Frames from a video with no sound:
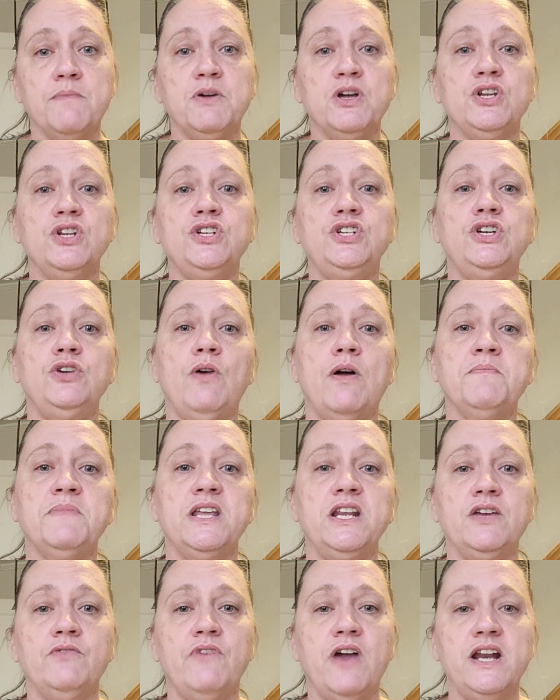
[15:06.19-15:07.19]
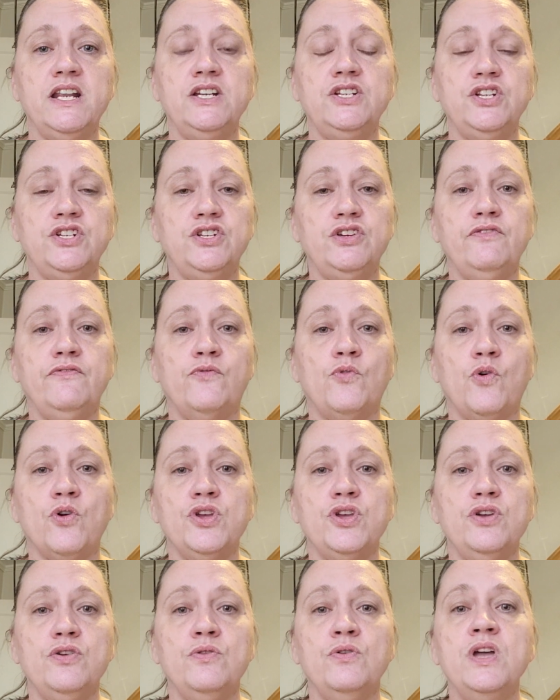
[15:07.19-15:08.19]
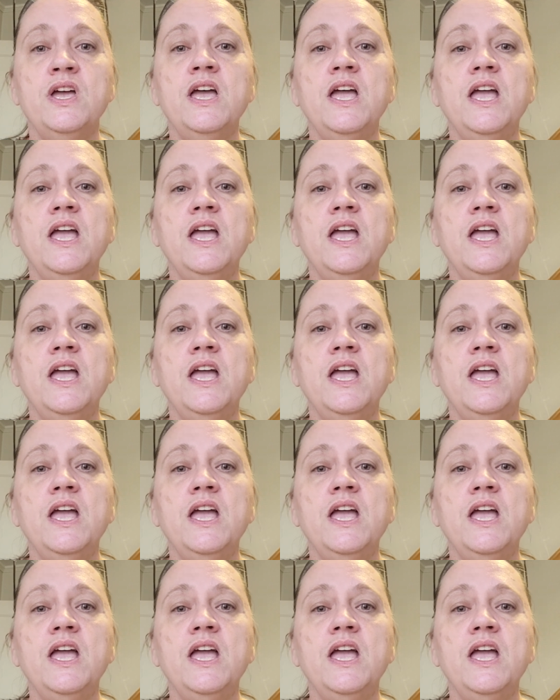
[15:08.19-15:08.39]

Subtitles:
going to do, I'm getting ready to do for you,